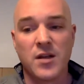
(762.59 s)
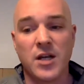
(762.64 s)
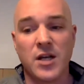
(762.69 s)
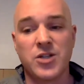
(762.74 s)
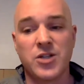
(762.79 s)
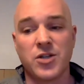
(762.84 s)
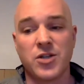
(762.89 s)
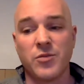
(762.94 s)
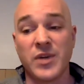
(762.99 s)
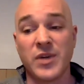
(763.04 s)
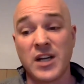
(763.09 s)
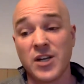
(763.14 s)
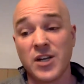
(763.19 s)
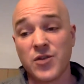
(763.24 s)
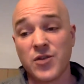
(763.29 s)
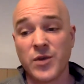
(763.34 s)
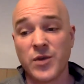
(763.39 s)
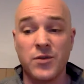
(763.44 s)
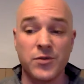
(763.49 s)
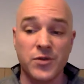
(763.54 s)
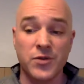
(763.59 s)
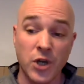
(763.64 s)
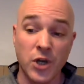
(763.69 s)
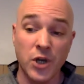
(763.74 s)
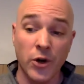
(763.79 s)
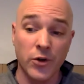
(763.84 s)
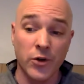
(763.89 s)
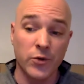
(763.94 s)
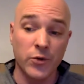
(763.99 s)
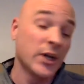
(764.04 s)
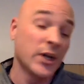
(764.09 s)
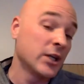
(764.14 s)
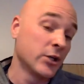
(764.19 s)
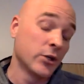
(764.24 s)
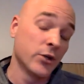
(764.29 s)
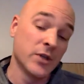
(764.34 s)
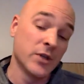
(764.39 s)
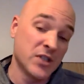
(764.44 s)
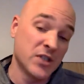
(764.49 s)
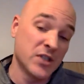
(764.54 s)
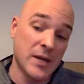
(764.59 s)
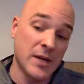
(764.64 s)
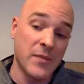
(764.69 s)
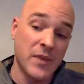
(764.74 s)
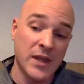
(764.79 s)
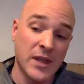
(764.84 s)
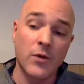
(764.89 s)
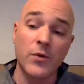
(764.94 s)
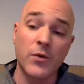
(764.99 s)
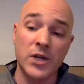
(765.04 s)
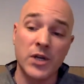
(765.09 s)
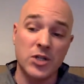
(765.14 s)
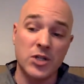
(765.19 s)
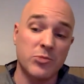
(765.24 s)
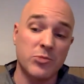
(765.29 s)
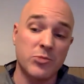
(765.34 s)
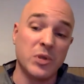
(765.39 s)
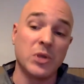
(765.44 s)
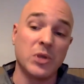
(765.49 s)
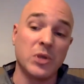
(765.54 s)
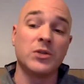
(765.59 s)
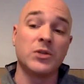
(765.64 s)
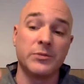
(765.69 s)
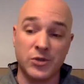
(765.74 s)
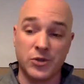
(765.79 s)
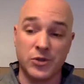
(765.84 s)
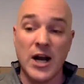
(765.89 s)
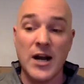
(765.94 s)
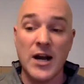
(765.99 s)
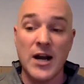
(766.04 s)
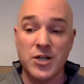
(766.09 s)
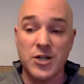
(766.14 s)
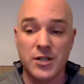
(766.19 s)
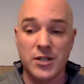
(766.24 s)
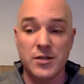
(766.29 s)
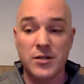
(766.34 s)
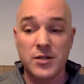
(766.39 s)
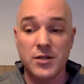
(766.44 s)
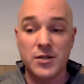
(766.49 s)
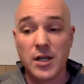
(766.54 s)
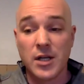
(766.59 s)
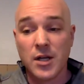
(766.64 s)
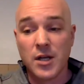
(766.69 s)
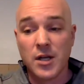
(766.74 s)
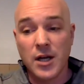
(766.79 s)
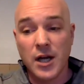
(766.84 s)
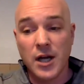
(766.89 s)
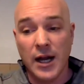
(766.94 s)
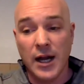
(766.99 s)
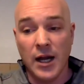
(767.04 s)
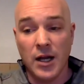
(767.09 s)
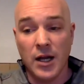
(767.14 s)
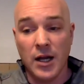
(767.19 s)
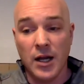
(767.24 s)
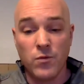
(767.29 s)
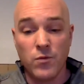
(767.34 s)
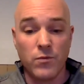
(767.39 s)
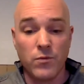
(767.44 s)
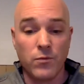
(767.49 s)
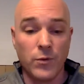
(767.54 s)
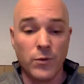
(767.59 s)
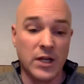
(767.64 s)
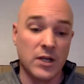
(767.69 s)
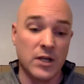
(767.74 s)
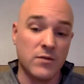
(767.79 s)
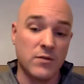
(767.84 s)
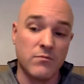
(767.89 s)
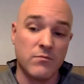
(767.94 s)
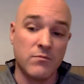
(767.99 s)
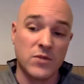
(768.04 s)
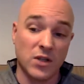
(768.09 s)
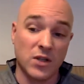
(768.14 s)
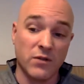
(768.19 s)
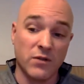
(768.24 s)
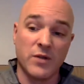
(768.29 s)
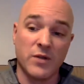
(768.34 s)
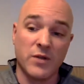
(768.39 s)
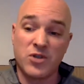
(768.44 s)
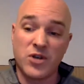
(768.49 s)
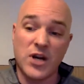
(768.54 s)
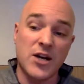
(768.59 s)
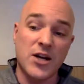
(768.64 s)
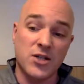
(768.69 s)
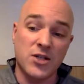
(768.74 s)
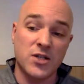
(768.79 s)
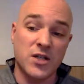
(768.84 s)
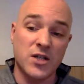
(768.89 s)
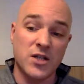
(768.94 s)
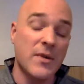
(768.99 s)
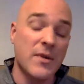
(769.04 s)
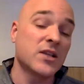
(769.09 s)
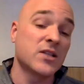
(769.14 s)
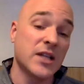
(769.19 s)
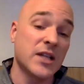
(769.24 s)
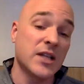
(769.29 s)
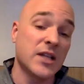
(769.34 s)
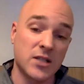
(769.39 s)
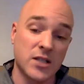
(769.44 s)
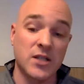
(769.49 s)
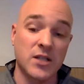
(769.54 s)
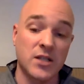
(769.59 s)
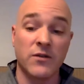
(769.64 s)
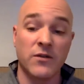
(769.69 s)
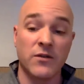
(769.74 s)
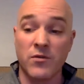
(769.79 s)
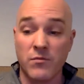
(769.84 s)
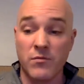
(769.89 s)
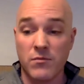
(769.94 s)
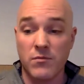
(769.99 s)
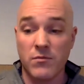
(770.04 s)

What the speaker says: And so because we use code, we can do the same thing. We can just build abstractions, and we can deliver abstractions that make sense at different,